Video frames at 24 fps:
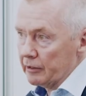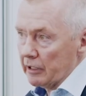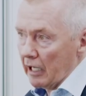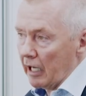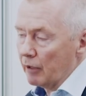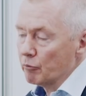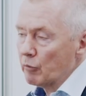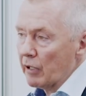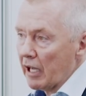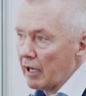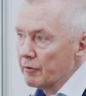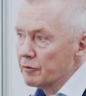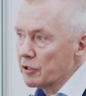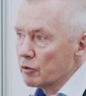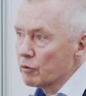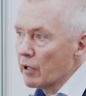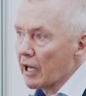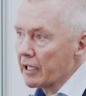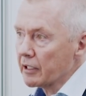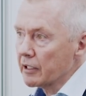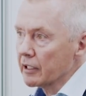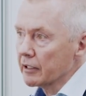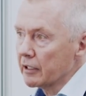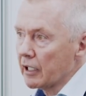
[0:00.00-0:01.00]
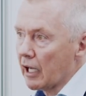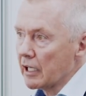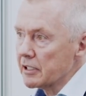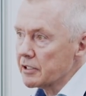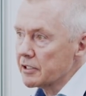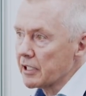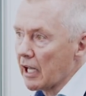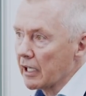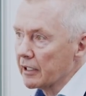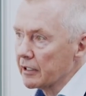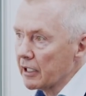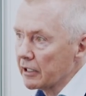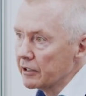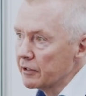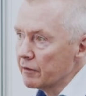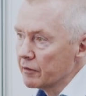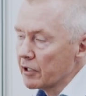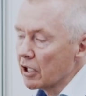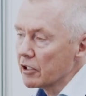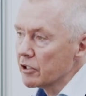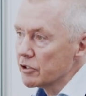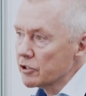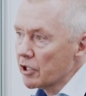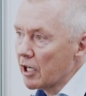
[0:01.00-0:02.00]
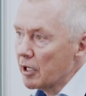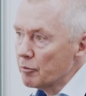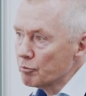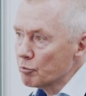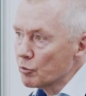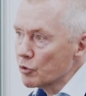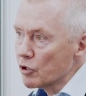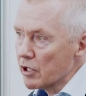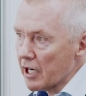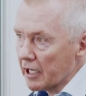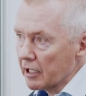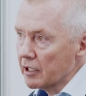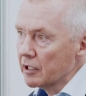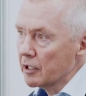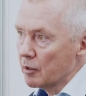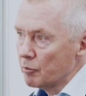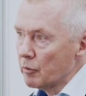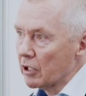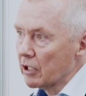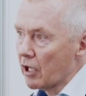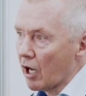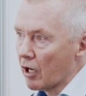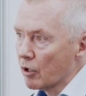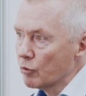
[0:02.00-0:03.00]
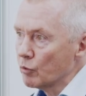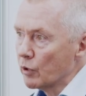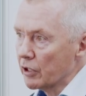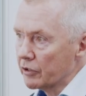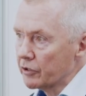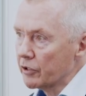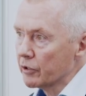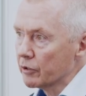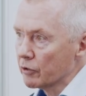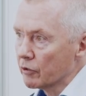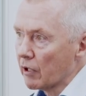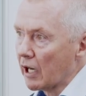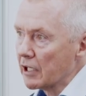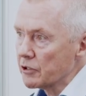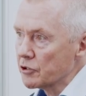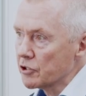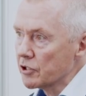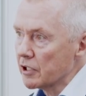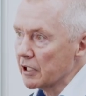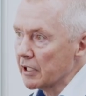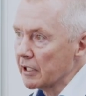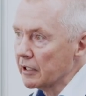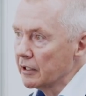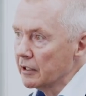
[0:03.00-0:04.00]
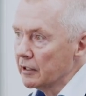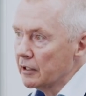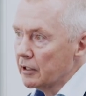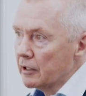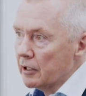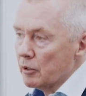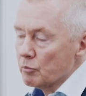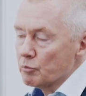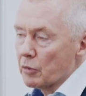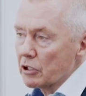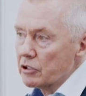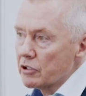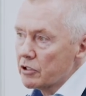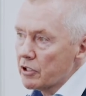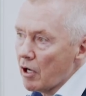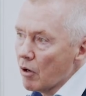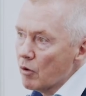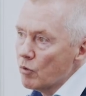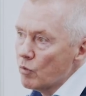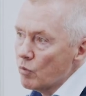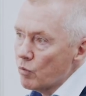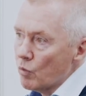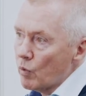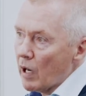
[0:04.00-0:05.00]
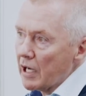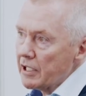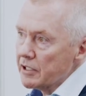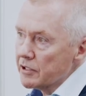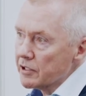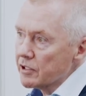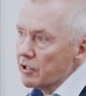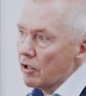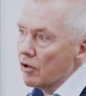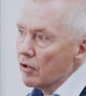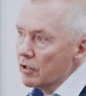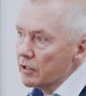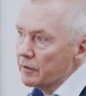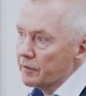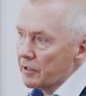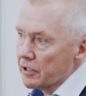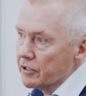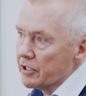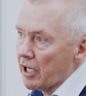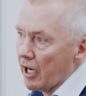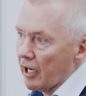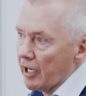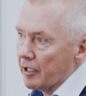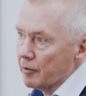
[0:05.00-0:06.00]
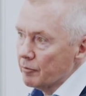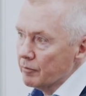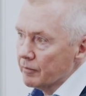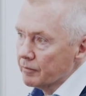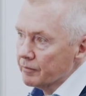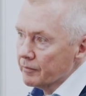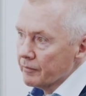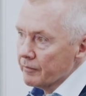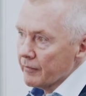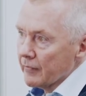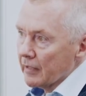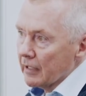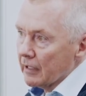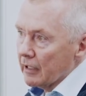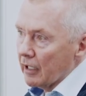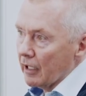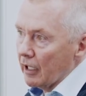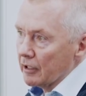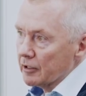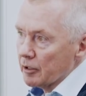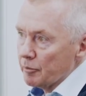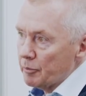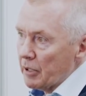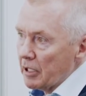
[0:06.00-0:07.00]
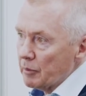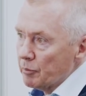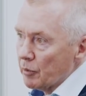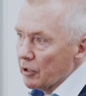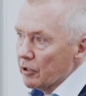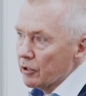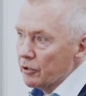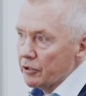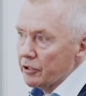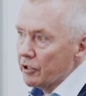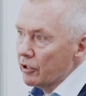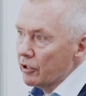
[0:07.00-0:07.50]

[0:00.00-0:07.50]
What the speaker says: And we have to recognize that, and you've got to try and bring them along with you gradually. But don't waste all of your time on the people who you